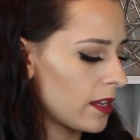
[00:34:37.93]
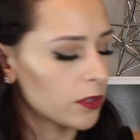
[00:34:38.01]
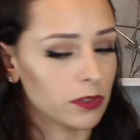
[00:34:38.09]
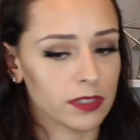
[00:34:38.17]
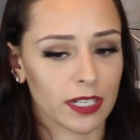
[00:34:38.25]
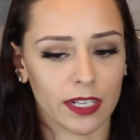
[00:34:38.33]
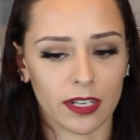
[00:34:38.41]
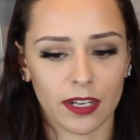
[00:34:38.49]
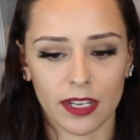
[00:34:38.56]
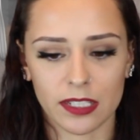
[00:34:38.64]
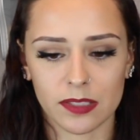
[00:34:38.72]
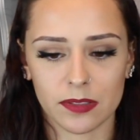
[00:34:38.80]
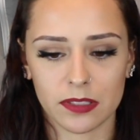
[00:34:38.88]
So it's like a
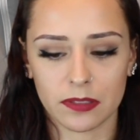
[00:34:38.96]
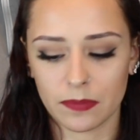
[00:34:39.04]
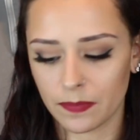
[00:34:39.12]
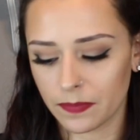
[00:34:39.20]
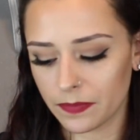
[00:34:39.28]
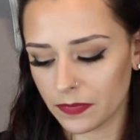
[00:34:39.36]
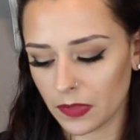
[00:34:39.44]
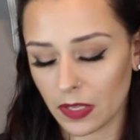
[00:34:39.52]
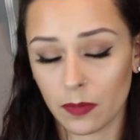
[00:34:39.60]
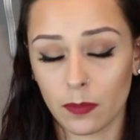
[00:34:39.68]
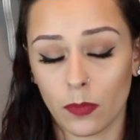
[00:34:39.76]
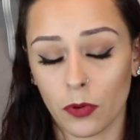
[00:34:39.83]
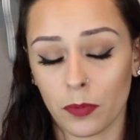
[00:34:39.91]
nice,
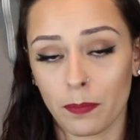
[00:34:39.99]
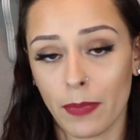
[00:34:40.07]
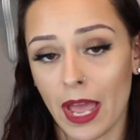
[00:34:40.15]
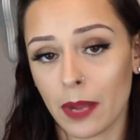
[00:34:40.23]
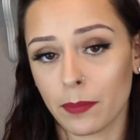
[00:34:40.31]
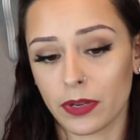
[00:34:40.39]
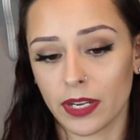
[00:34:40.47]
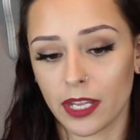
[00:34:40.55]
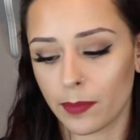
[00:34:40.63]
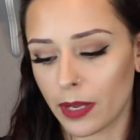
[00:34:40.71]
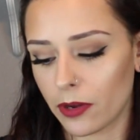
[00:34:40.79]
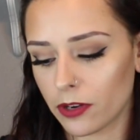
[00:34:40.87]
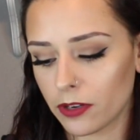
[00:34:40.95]
more matte banana
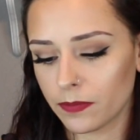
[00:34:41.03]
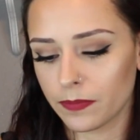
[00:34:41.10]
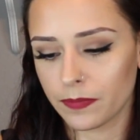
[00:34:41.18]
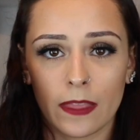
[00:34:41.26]
powder.